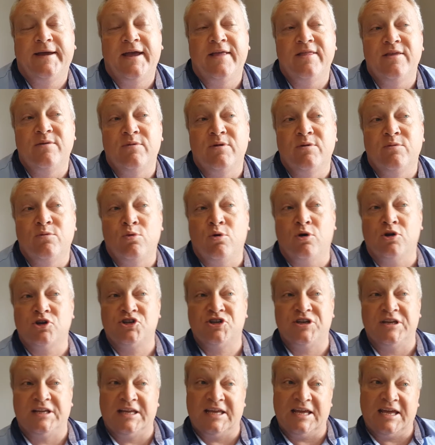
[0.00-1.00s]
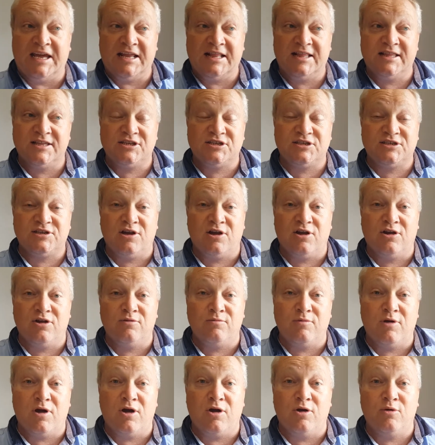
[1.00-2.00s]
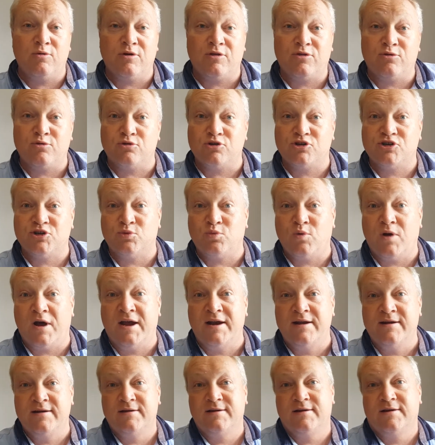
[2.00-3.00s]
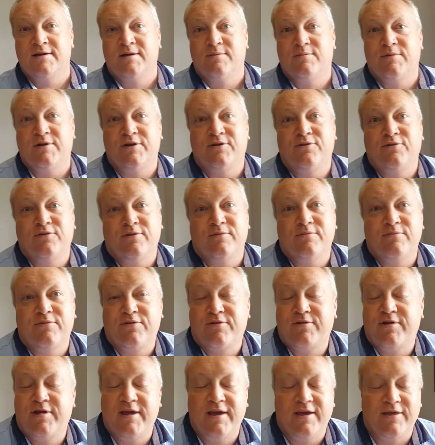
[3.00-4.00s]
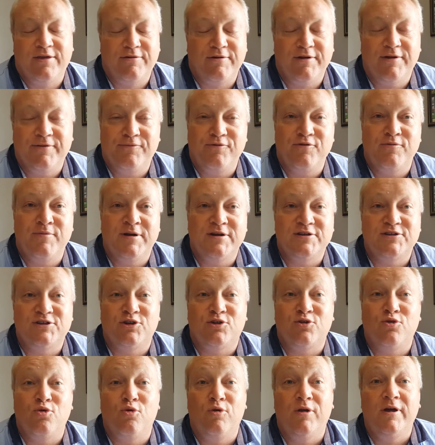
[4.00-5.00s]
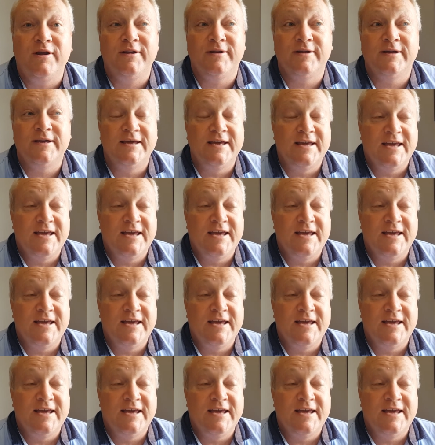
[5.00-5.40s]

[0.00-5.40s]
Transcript: And then we watched again, the slow mo, we thought she'd won, but it took them three, three or four minutes to call it.